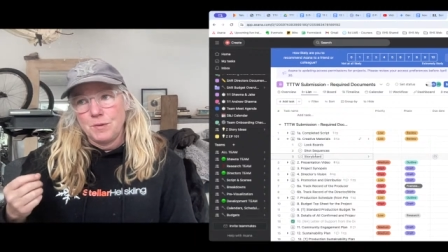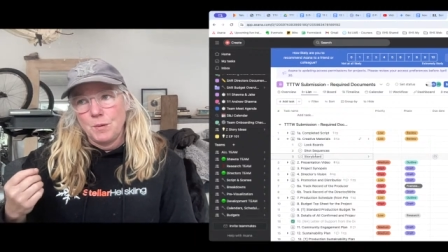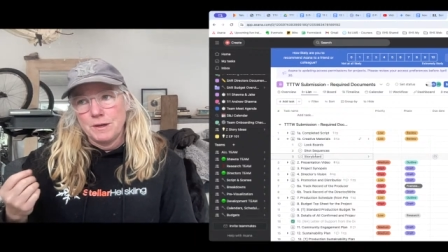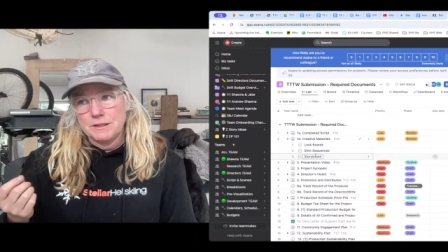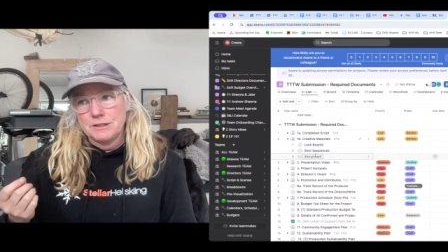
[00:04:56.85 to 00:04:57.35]

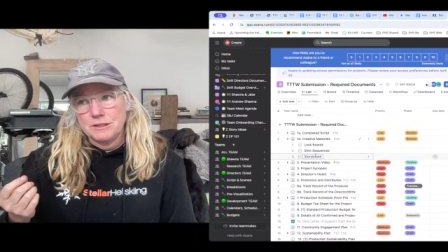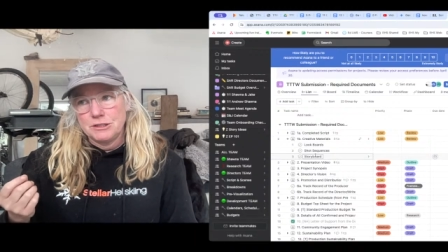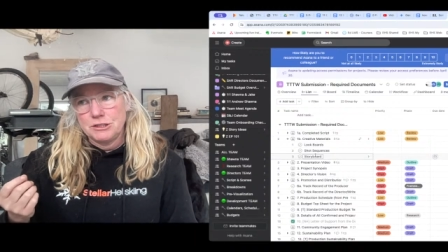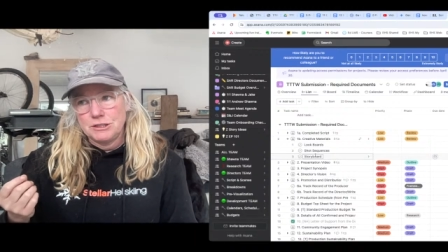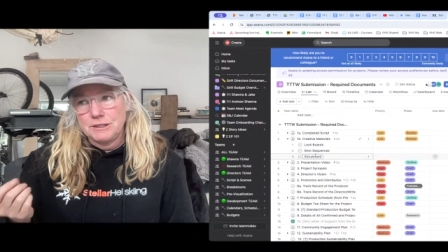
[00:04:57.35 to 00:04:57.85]
what
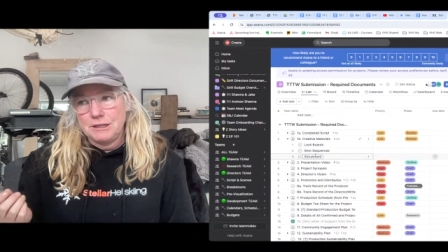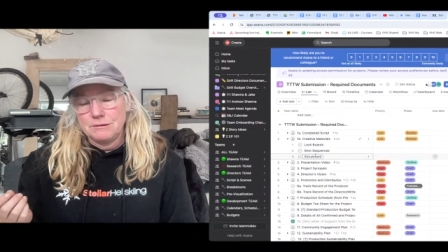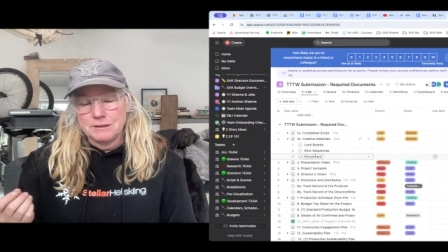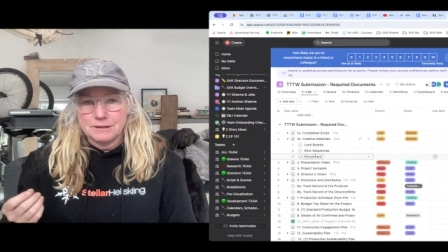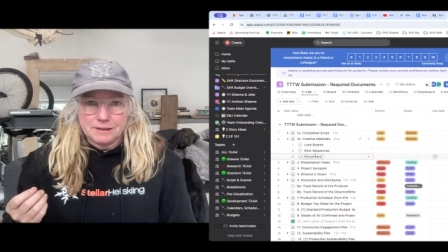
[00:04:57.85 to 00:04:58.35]

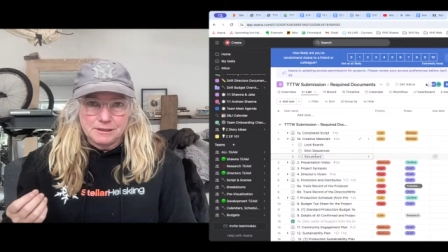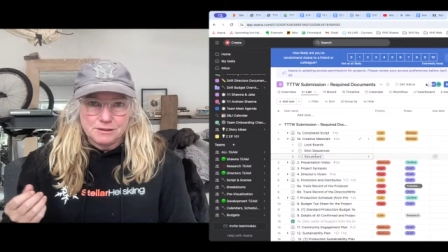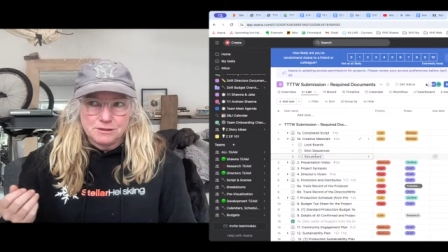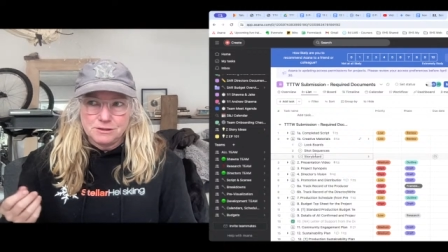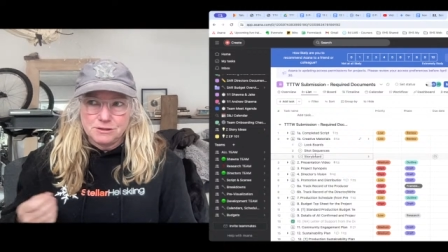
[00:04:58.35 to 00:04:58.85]
sequences I
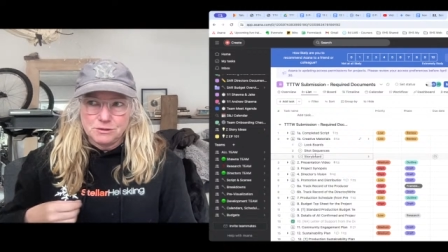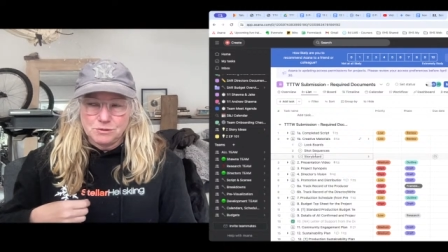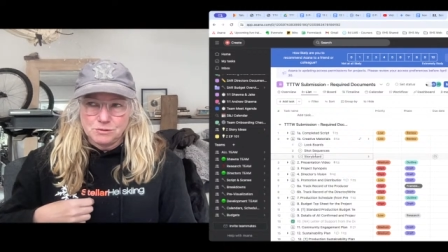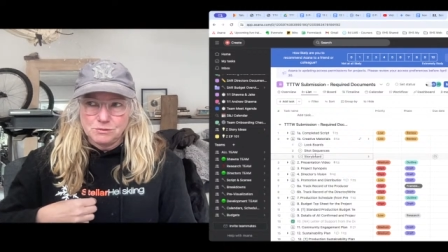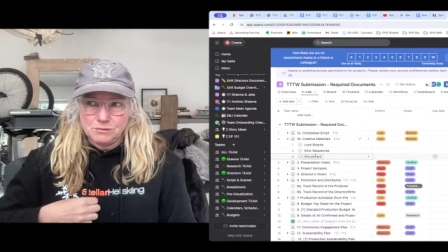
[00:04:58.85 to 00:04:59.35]

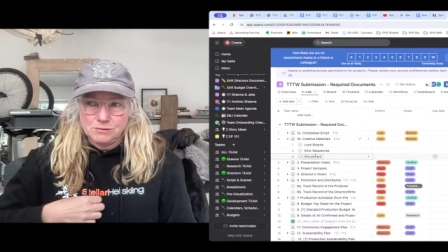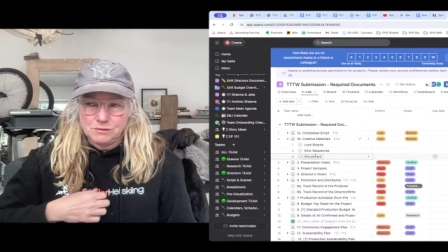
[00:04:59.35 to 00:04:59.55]
do